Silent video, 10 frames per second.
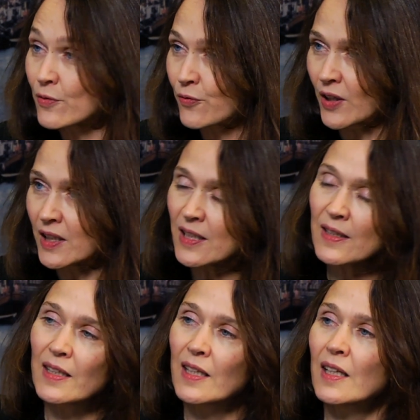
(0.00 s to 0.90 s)
define
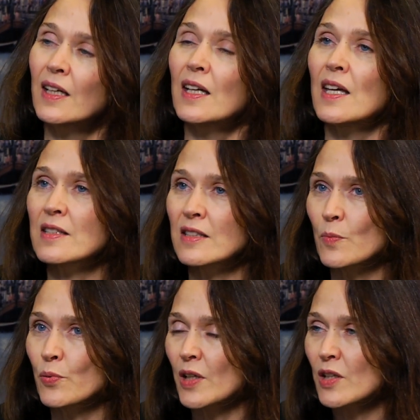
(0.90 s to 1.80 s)
it, is an
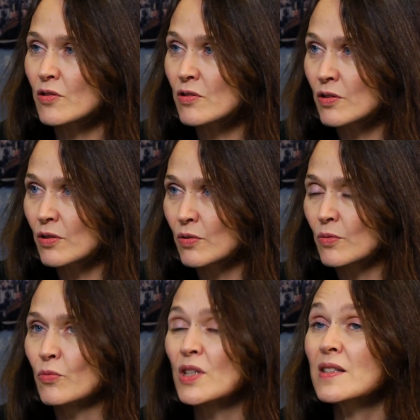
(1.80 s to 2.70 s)
approach
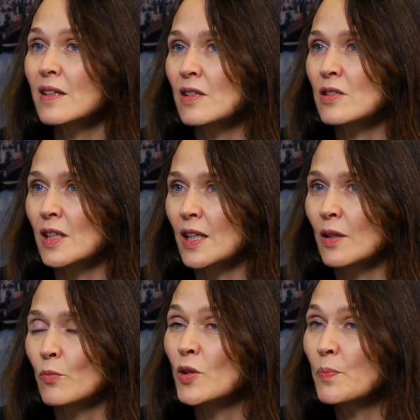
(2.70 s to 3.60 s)
to
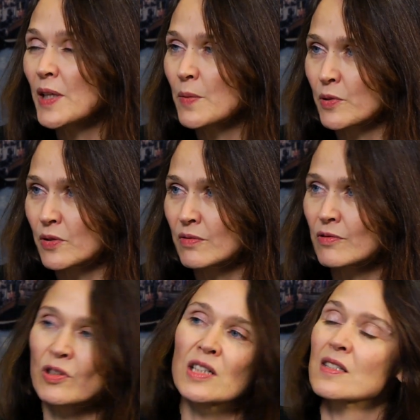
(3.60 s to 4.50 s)
researching with people,
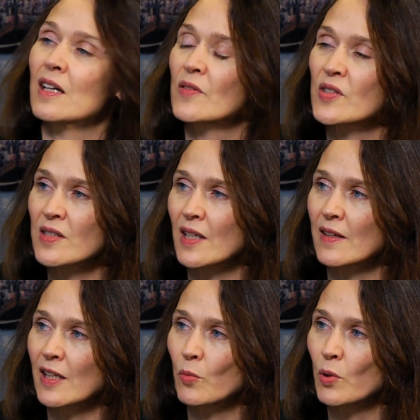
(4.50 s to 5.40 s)
trying to
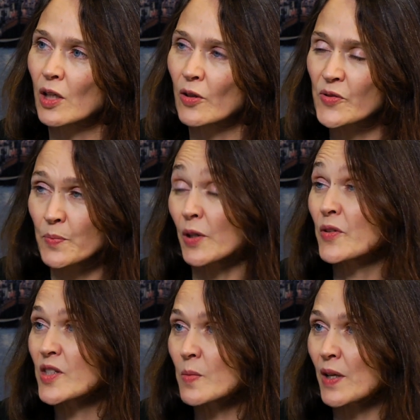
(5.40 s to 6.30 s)
understand their worlds,
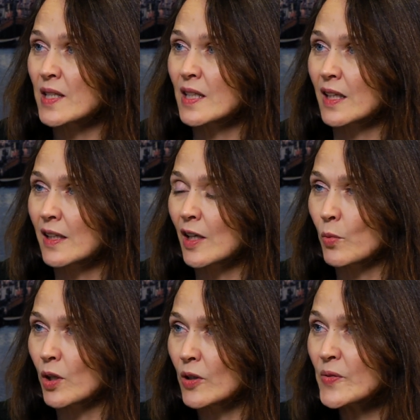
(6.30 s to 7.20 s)
participating in their
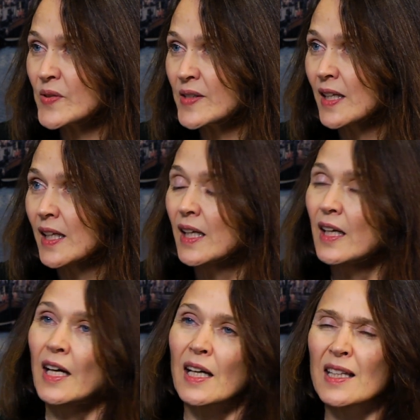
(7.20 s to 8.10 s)
worlds.
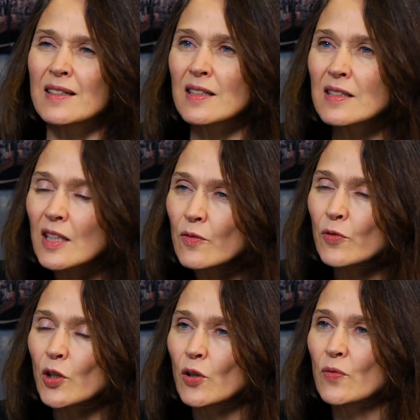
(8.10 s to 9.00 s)
It doesn't
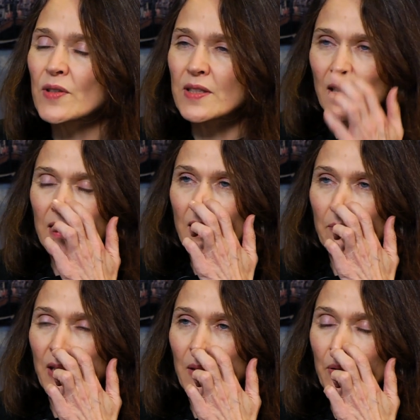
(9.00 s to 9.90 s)
involve
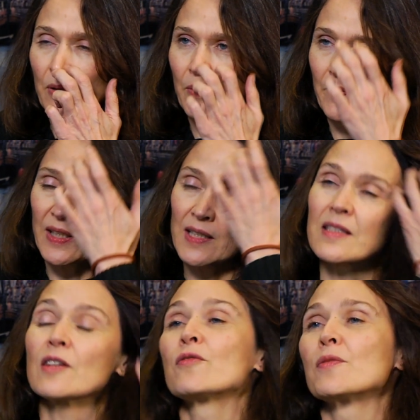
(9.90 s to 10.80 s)
studying people
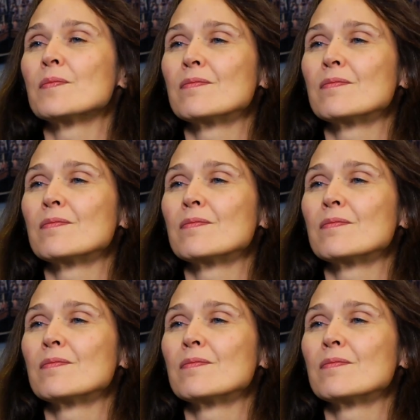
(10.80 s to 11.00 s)
as if